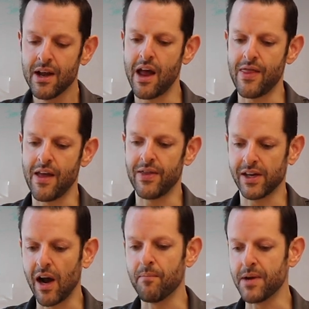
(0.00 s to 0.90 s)
and then the
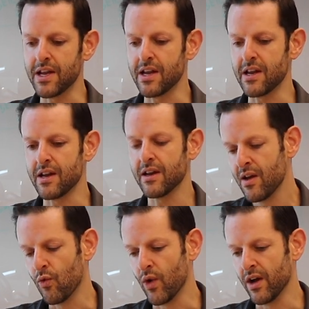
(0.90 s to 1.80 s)
company
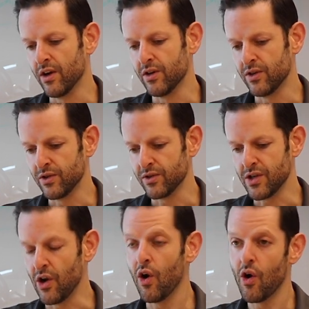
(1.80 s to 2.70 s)
will
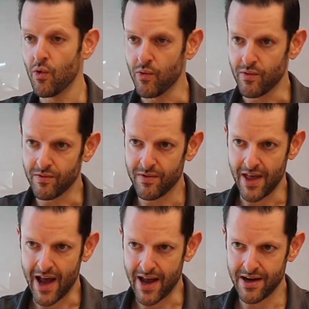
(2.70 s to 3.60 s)
you know own
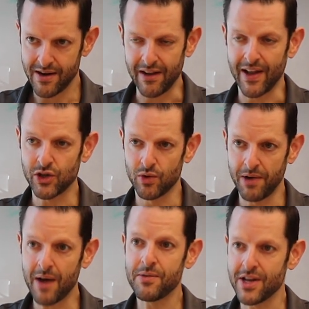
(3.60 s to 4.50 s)
that intellectual
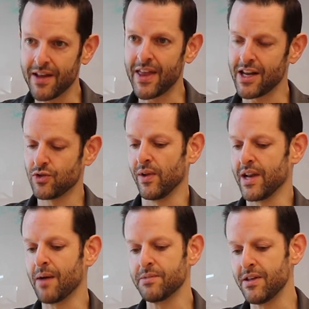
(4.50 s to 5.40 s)
property, and then it's really
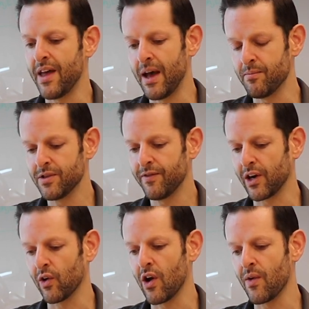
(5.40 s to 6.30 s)
up to them to
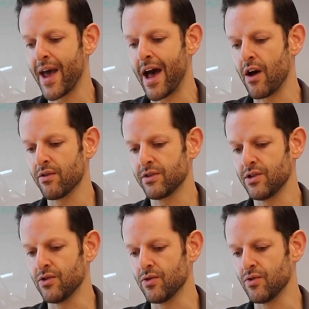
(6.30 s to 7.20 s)
figure out about how
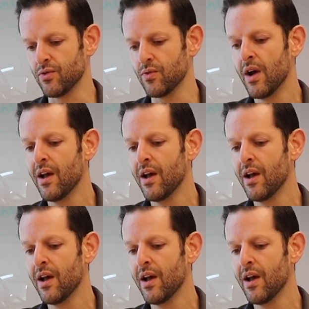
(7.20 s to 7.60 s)
to